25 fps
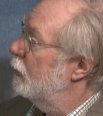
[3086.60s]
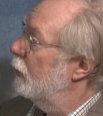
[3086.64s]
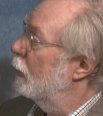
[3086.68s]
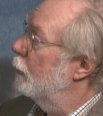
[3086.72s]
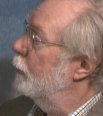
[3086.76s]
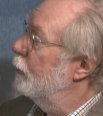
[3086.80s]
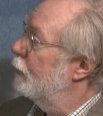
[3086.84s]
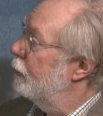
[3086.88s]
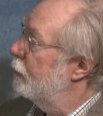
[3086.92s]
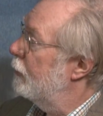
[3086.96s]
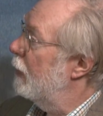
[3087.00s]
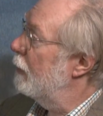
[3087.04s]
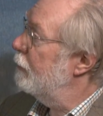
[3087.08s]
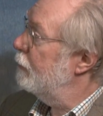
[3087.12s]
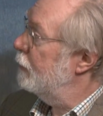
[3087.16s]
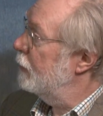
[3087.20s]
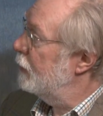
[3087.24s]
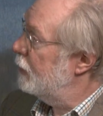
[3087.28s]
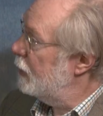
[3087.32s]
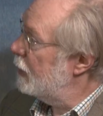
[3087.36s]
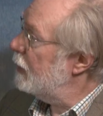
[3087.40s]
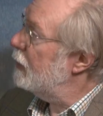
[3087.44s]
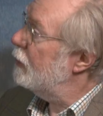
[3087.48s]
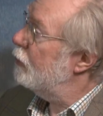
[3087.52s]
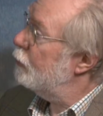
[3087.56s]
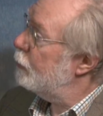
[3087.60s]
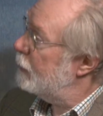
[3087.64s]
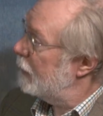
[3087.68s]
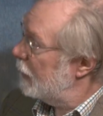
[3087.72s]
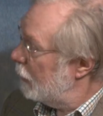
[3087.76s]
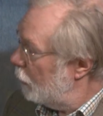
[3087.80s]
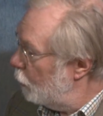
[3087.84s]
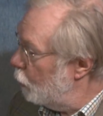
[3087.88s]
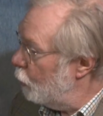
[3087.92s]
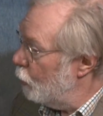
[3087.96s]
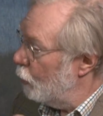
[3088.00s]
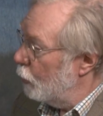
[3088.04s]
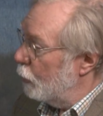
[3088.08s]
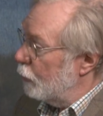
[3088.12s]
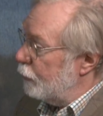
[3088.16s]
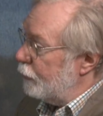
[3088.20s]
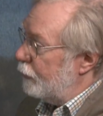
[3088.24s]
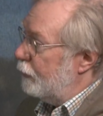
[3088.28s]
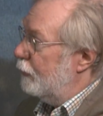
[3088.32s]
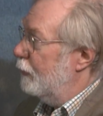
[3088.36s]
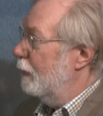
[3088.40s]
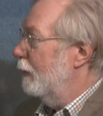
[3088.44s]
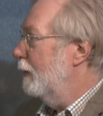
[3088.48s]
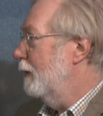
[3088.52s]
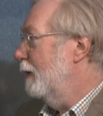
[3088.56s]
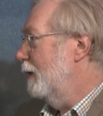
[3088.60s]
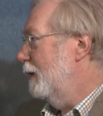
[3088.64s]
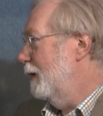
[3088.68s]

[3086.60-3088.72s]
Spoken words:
jobs for refugees, because